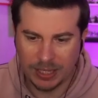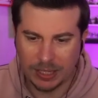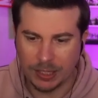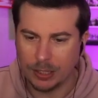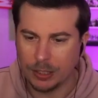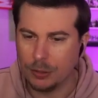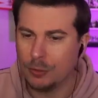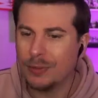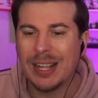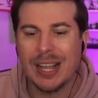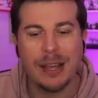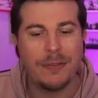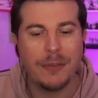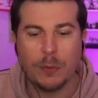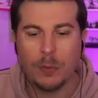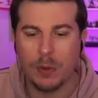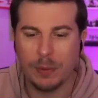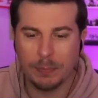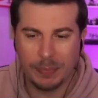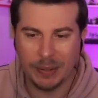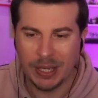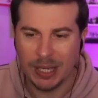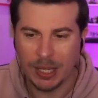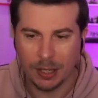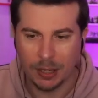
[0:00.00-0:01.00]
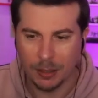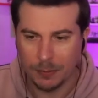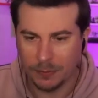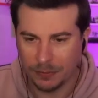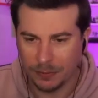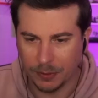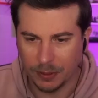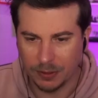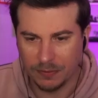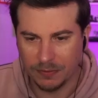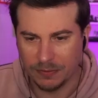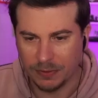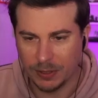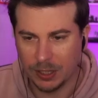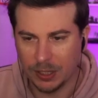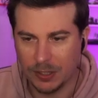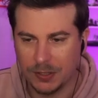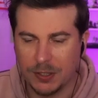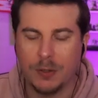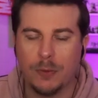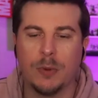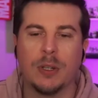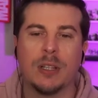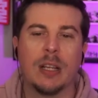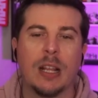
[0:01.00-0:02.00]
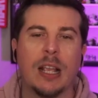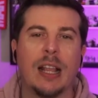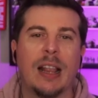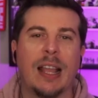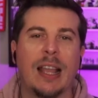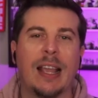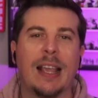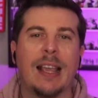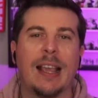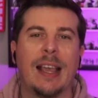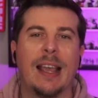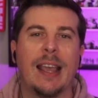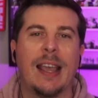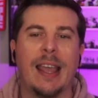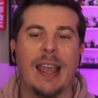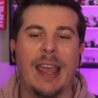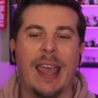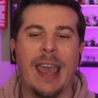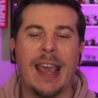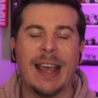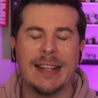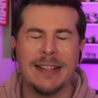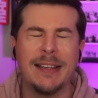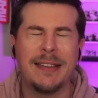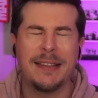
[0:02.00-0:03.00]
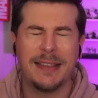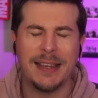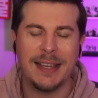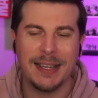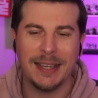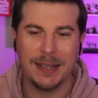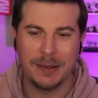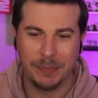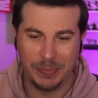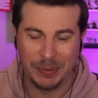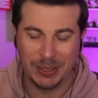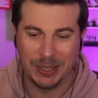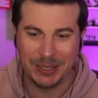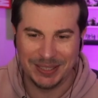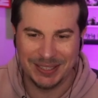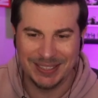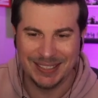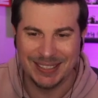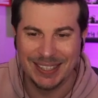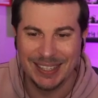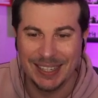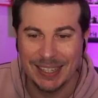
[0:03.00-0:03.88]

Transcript: You never want Pika up front first. You want, like, anything but.